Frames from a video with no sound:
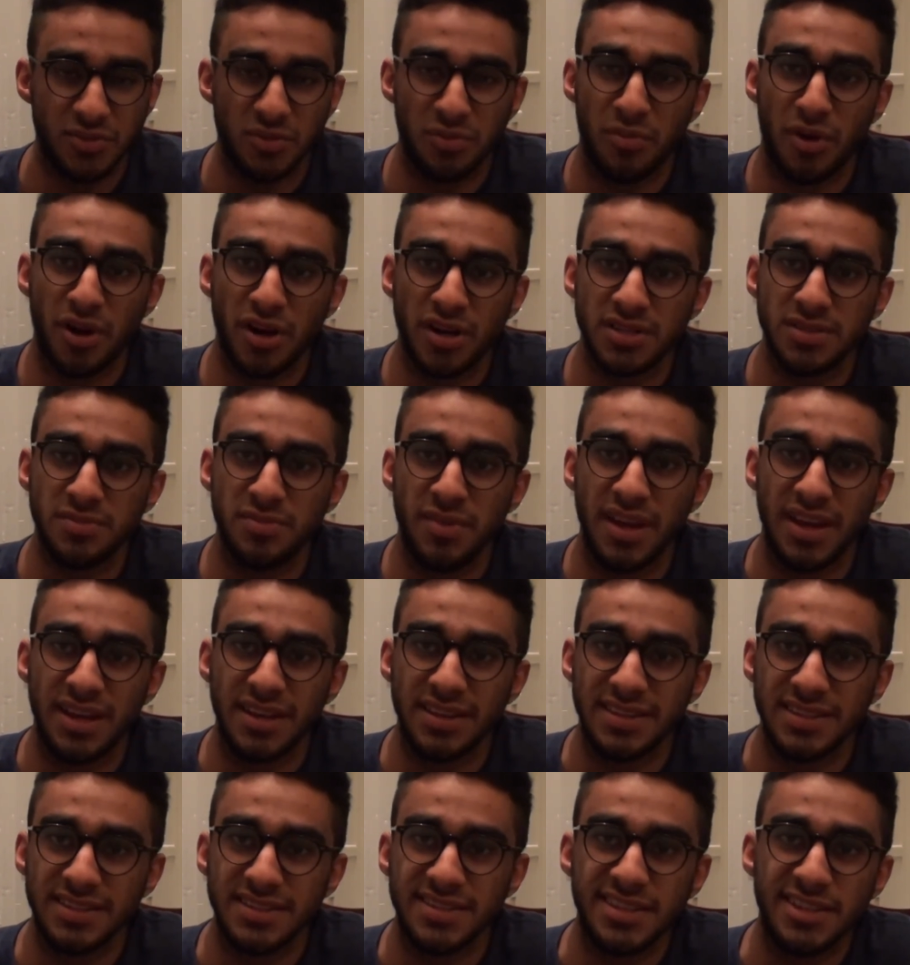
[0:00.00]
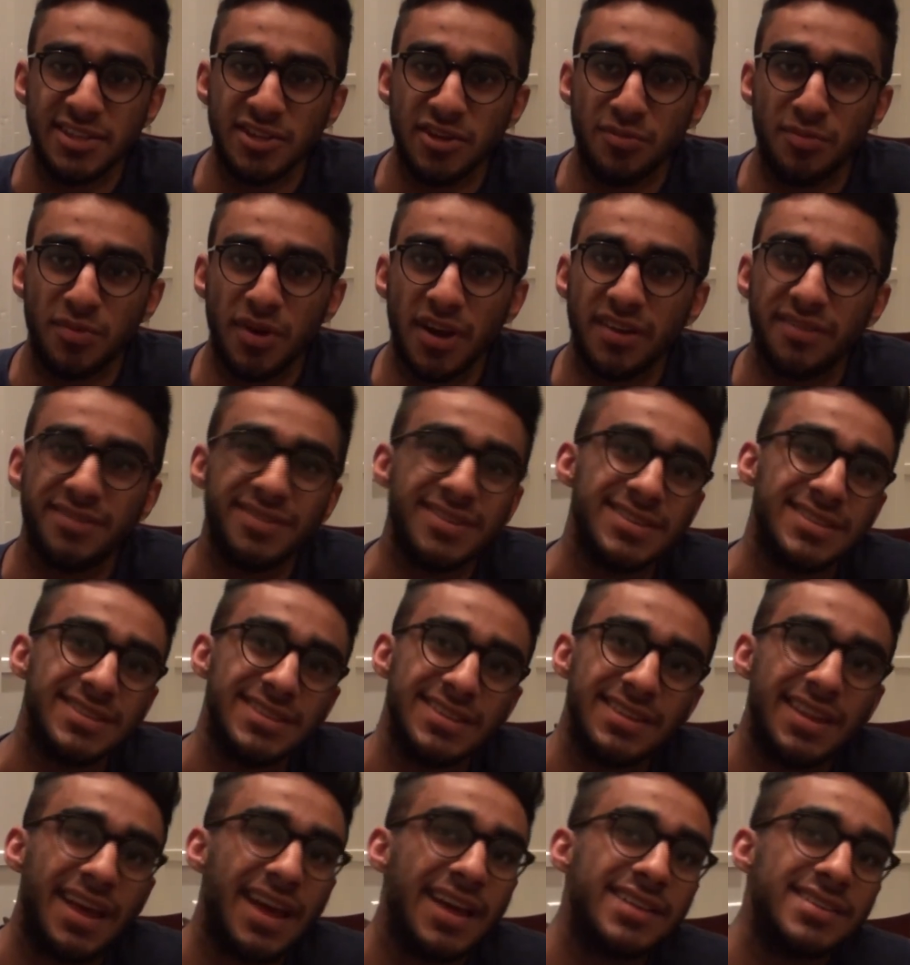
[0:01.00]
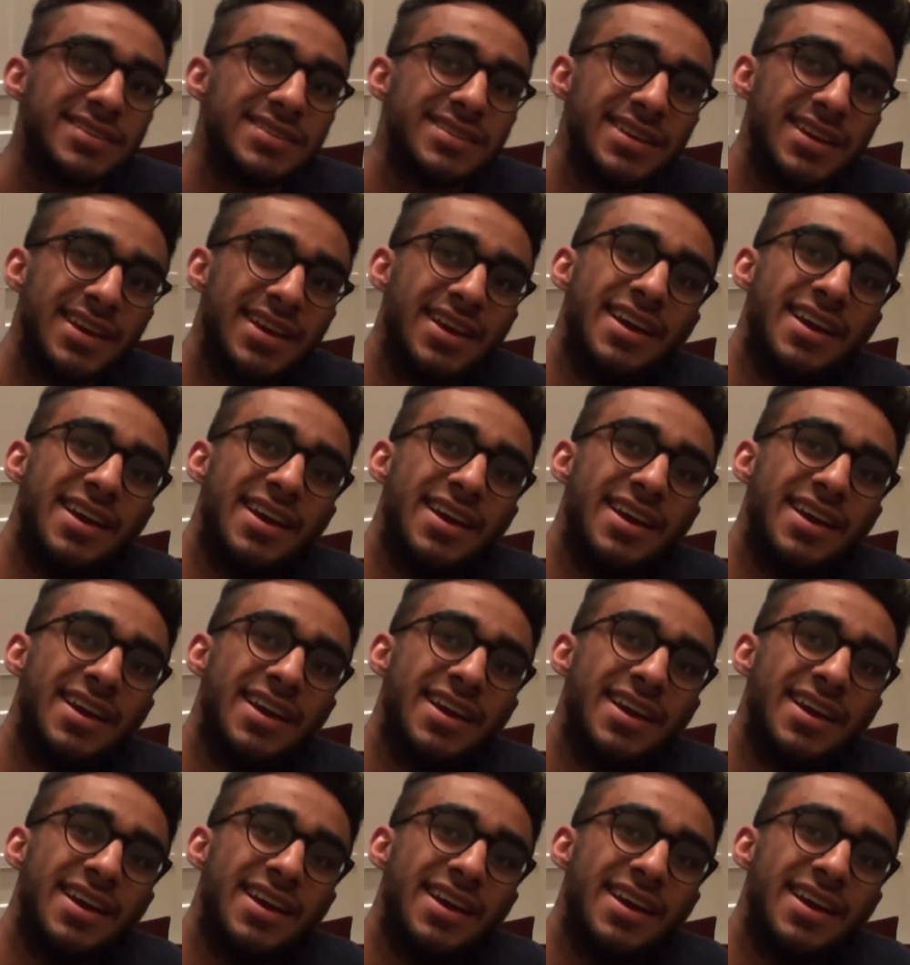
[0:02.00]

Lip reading: remarks made at the senior breakfast, and that's